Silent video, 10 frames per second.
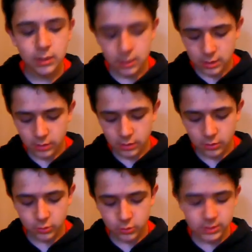Of
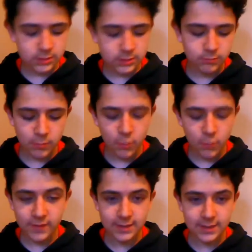course, a perfect
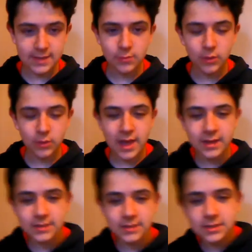example of that is